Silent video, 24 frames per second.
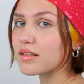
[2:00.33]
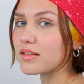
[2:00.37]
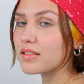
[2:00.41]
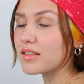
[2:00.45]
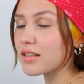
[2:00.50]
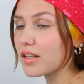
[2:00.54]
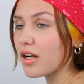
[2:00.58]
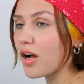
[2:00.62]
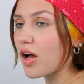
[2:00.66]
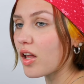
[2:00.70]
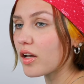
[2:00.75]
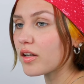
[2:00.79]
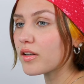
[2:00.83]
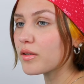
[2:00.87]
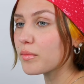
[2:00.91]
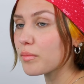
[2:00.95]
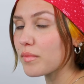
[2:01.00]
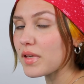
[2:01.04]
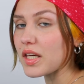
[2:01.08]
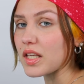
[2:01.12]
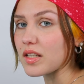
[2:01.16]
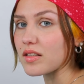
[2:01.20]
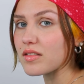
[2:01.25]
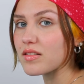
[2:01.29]
The color
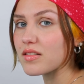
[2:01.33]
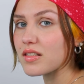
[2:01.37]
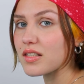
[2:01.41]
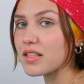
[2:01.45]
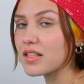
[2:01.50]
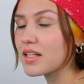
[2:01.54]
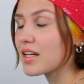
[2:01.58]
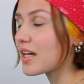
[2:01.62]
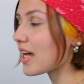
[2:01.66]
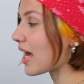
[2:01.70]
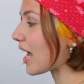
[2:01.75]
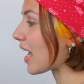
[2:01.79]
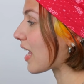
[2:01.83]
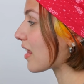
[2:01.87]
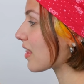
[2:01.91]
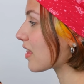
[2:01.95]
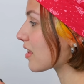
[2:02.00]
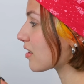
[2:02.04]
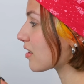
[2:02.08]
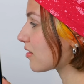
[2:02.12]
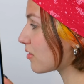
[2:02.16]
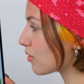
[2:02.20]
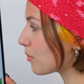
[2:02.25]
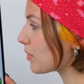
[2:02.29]
mint
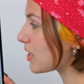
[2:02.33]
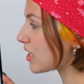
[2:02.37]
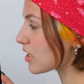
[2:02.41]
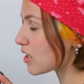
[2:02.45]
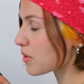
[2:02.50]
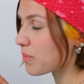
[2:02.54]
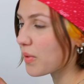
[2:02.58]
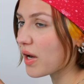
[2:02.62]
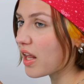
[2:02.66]
and the mint